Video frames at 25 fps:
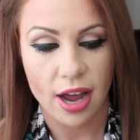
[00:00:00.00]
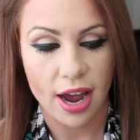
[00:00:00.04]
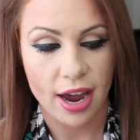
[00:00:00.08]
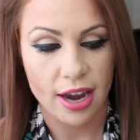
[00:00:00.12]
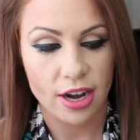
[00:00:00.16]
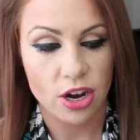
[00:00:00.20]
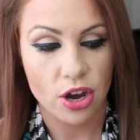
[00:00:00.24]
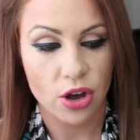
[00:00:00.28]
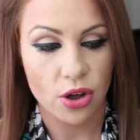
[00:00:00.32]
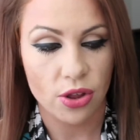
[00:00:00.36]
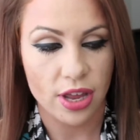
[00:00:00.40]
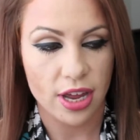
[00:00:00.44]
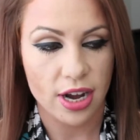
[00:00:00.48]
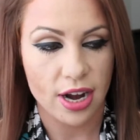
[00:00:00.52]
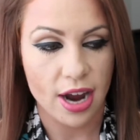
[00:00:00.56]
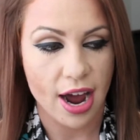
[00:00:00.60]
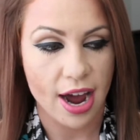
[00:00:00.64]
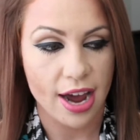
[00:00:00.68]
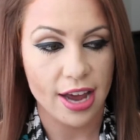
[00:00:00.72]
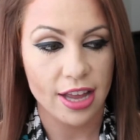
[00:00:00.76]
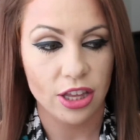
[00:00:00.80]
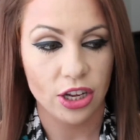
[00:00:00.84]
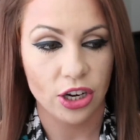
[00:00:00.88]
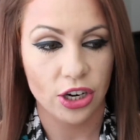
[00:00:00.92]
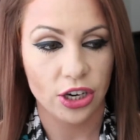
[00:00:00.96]
I know that
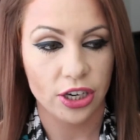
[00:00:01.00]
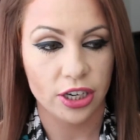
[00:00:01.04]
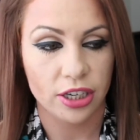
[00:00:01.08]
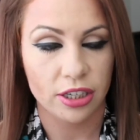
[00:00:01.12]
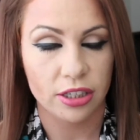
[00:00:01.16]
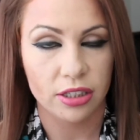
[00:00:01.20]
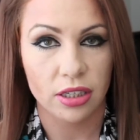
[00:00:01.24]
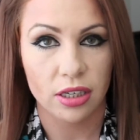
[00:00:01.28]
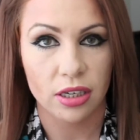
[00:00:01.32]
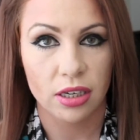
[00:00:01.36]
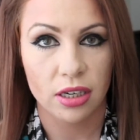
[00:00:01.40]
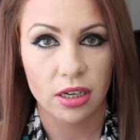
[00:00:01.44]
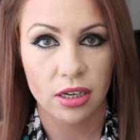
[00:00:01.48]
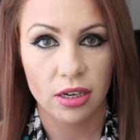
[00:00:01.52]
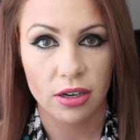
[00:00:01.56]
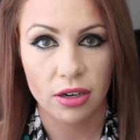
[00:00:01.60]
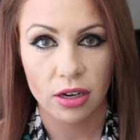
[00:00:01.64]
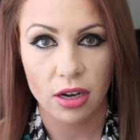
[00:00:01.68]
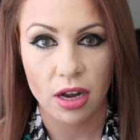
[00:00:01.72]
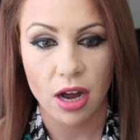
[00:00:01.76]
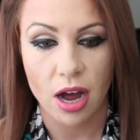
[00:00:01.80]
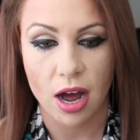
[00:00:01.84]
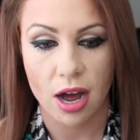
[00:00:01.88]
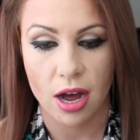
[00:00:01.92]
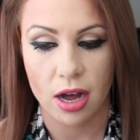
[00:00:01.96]
I learned
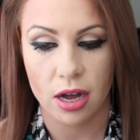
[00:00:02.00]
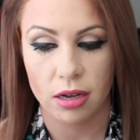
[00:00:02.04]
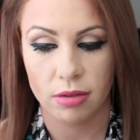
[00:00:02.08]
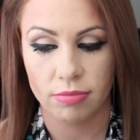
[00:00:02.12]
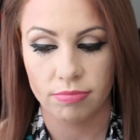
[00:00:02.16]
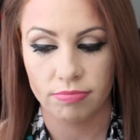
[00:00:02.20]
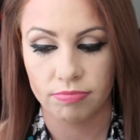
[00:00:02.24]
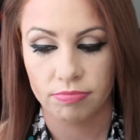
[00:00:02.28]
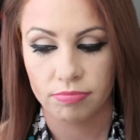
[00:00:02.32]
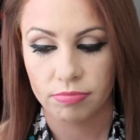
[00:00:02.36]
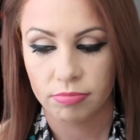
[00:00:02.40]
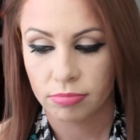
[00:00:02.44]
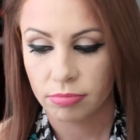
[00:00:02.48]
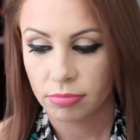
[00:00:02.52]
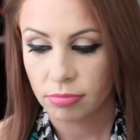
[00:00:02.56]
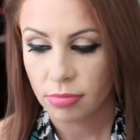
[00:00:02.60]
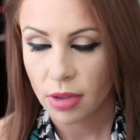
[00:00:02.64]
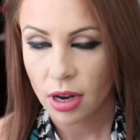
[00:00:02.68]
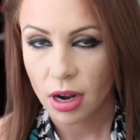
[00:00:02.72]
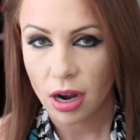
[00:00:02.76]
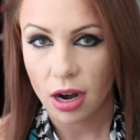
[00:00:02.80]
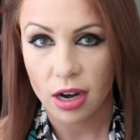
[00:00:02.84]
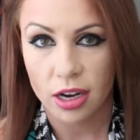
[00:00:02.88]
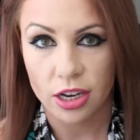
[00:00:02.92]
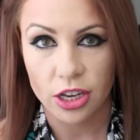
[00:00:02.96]
on
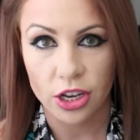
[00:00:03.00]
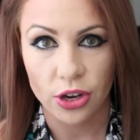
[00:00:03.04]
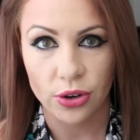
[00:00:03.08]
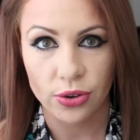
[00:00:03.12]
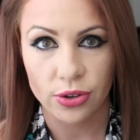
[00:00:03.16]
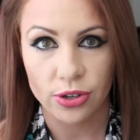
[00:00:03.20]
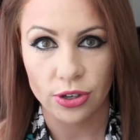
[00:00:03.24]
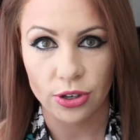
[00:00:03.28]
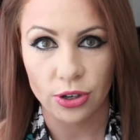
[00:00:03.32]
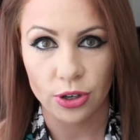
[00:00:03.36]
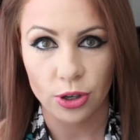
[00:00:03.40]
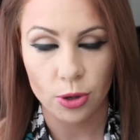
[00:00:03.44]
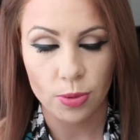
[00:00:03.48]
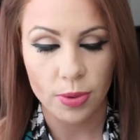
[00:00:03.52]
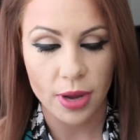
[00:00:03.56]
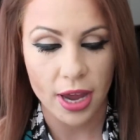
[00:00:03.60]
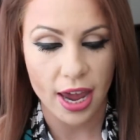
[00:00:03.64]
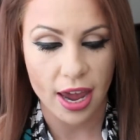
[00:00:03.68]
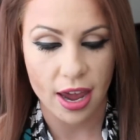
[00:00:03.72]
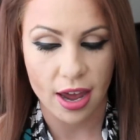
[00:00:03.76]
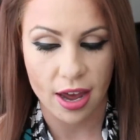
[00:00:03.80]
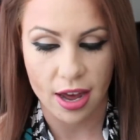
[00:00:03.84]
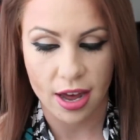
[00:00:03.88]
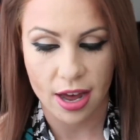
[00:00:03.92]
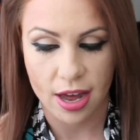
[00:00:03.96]
YouTube
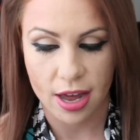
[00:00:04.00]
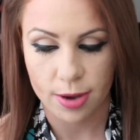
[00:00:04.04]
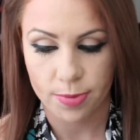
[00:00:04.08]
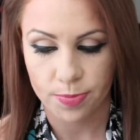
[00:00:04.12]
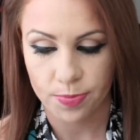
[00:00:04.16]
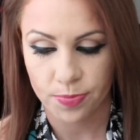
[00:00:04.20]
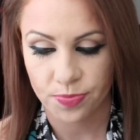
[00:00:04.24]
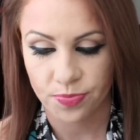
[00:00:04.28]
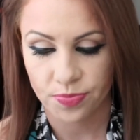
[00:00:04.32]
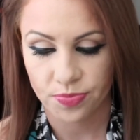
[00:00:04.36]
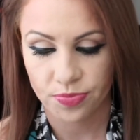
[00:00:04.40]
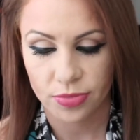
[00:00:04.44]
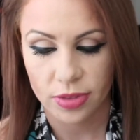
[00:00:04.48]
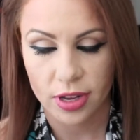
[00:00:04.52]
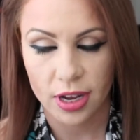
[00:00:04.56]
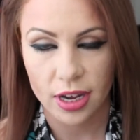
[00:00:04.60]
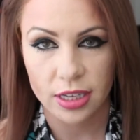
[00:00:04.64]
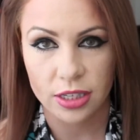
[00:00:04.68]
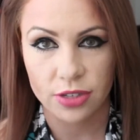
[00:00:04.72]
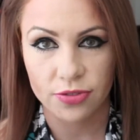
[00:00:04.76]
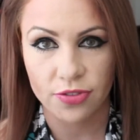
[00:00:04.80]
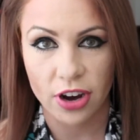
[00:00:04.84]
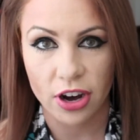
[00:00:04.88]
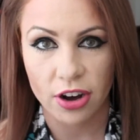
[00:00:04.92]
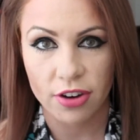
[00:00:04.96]
and
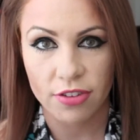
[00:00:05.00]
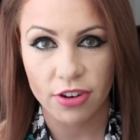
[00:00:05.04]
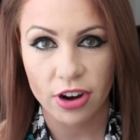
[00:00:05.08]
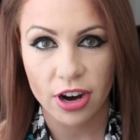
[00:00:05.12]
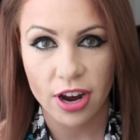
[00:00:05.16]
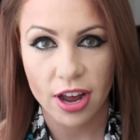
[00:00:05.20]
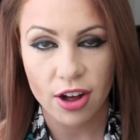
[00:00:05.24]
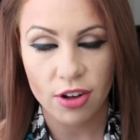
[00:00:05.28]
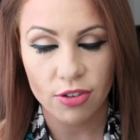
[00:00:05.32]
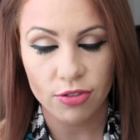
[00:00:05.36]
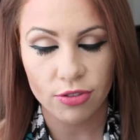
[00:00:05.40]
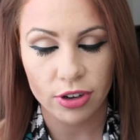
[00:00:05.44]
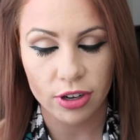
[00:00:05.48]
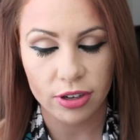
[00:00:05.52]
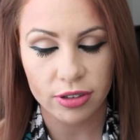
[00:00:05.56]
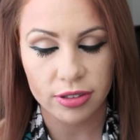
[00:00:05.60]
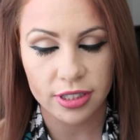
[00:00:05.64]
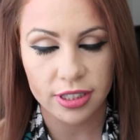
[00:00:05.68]
it's very, very helpful.